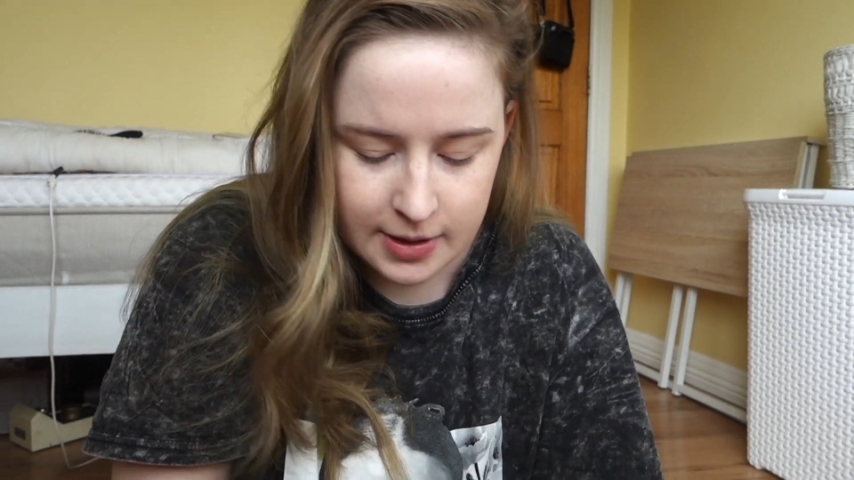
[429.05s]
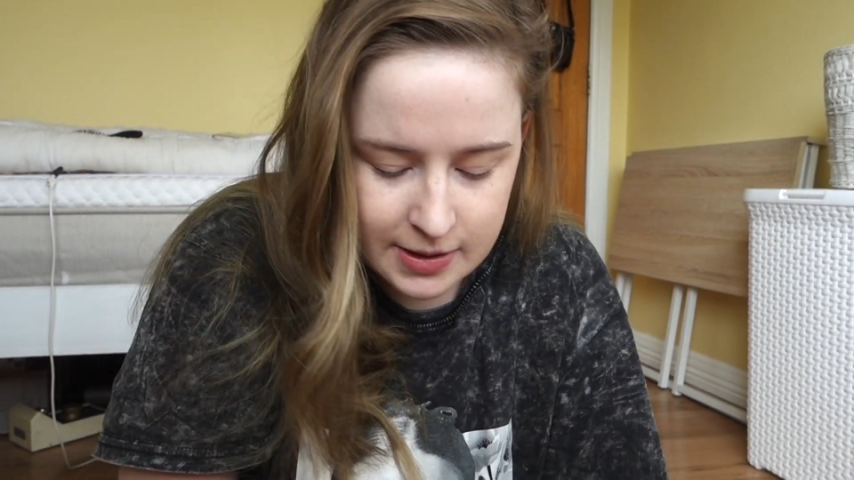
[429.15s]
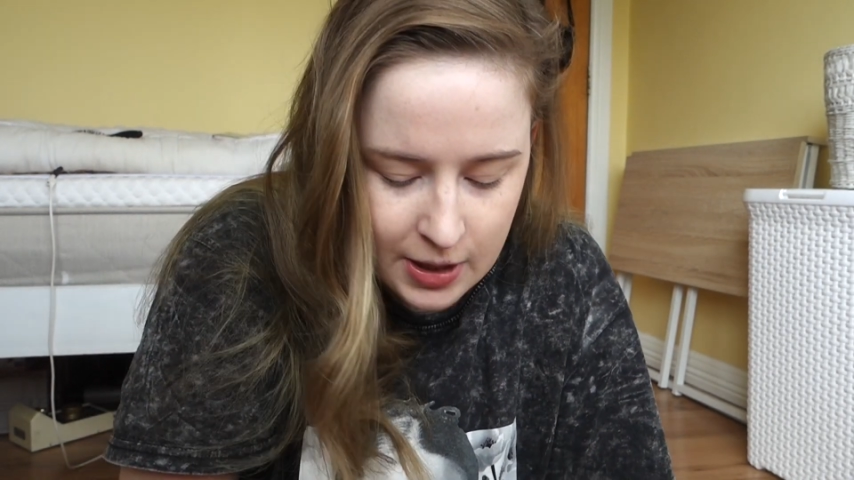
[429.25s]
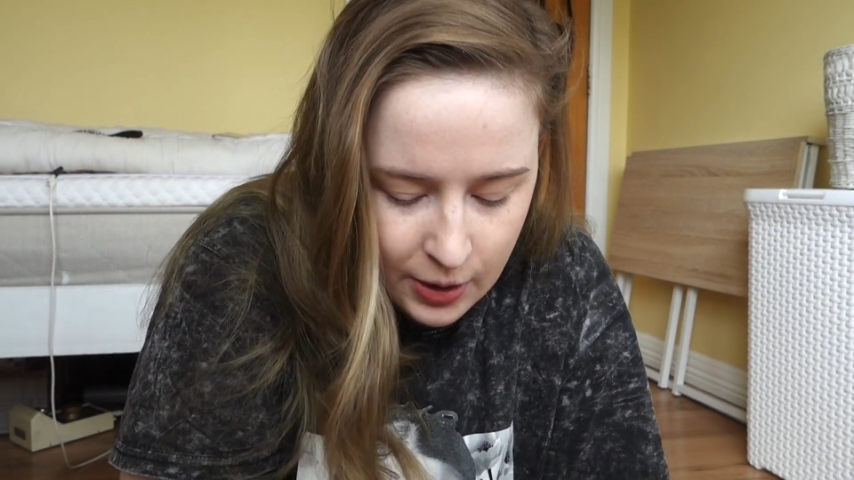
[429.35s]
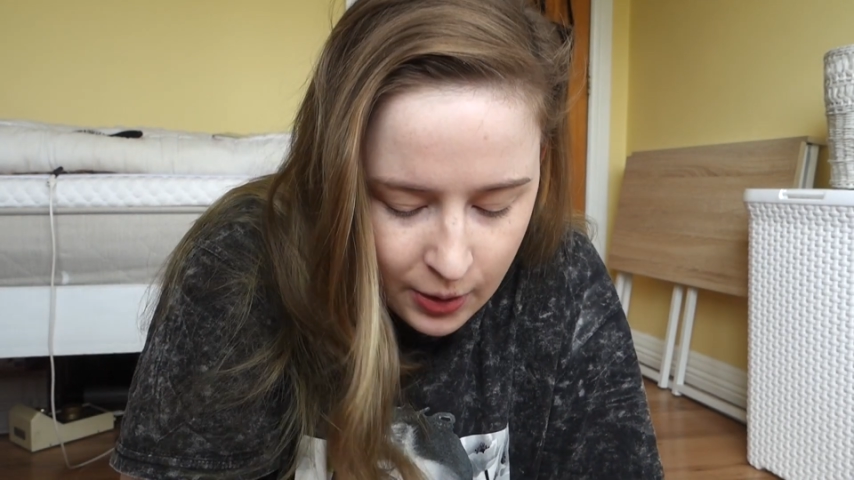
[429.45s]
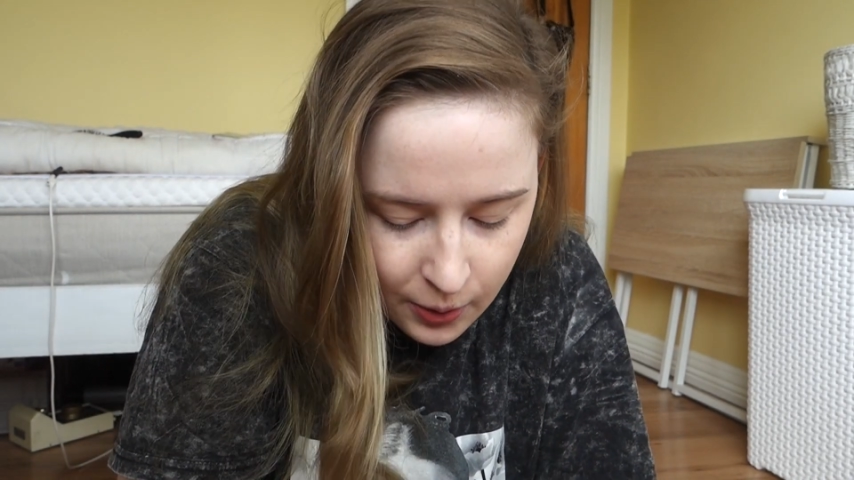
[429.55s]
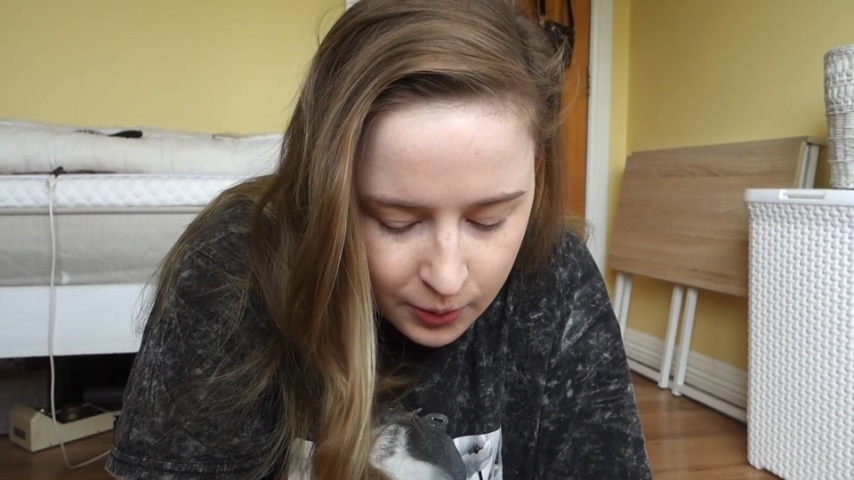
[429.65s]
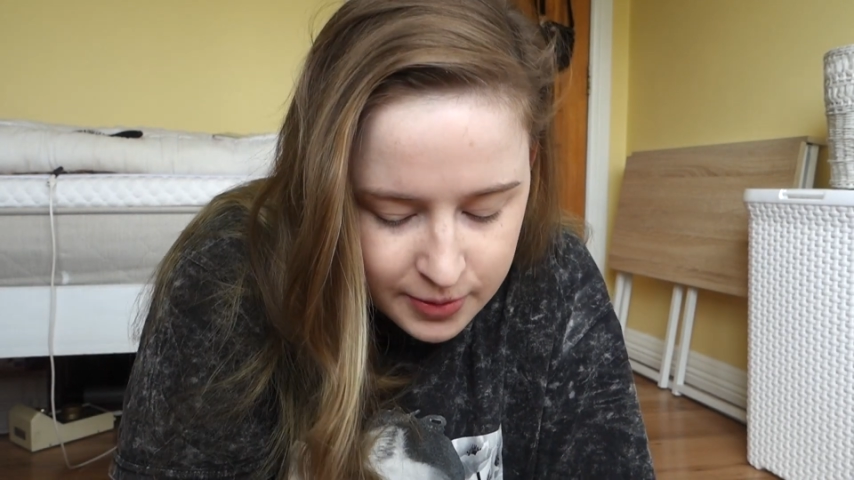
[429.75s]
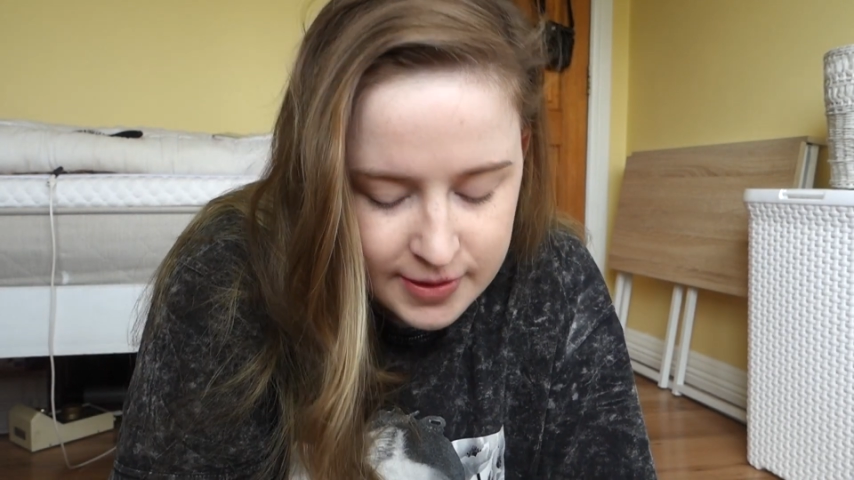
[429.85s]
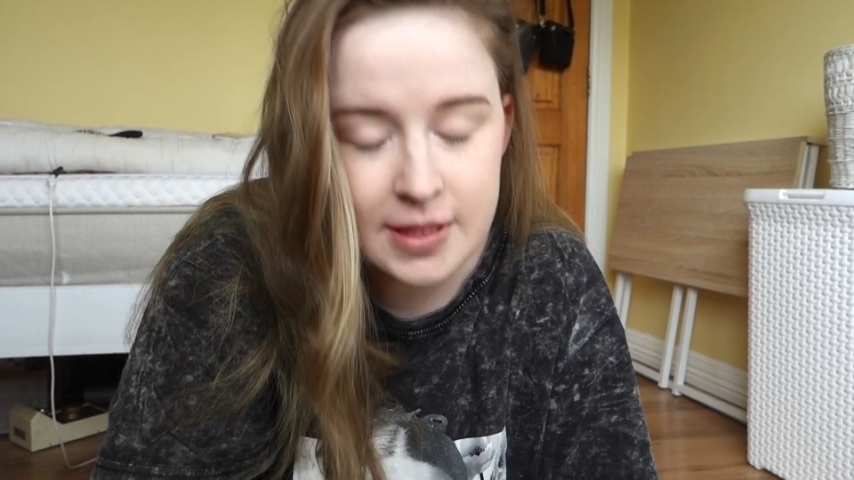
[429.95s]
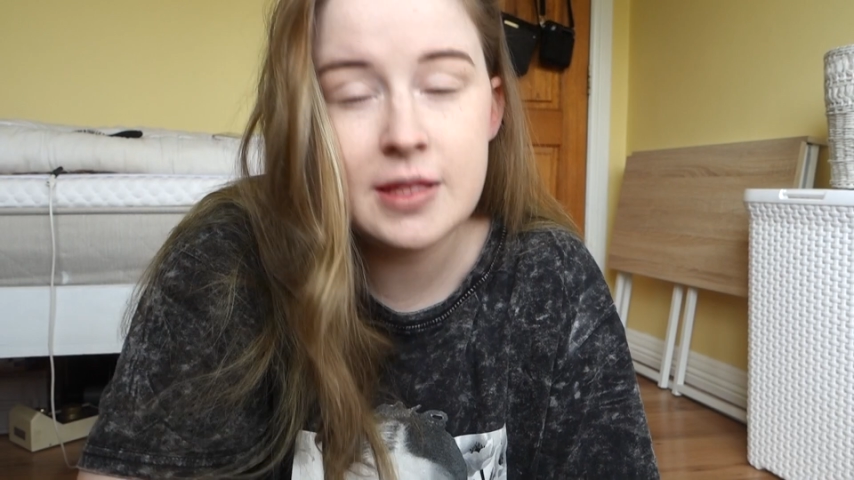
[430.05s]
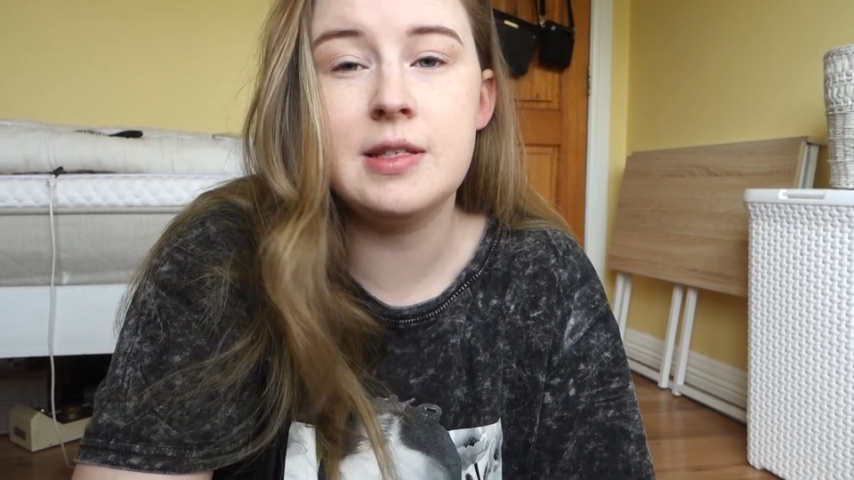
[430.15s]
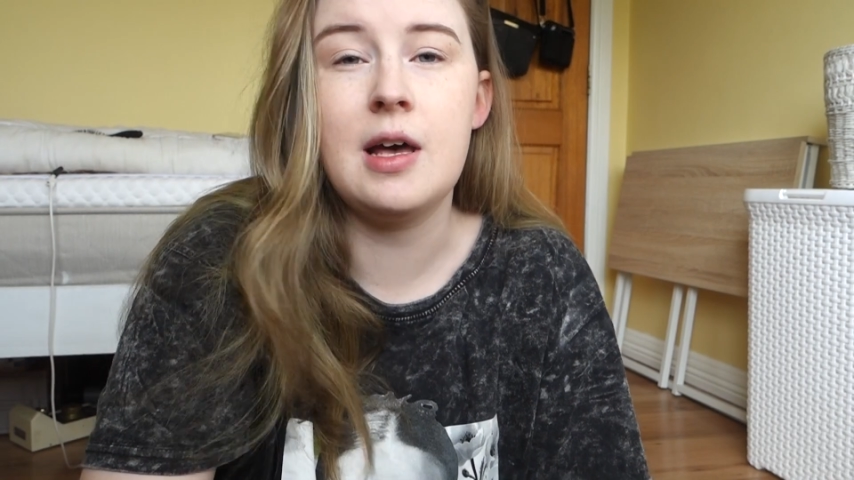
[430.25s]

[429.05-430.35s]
so since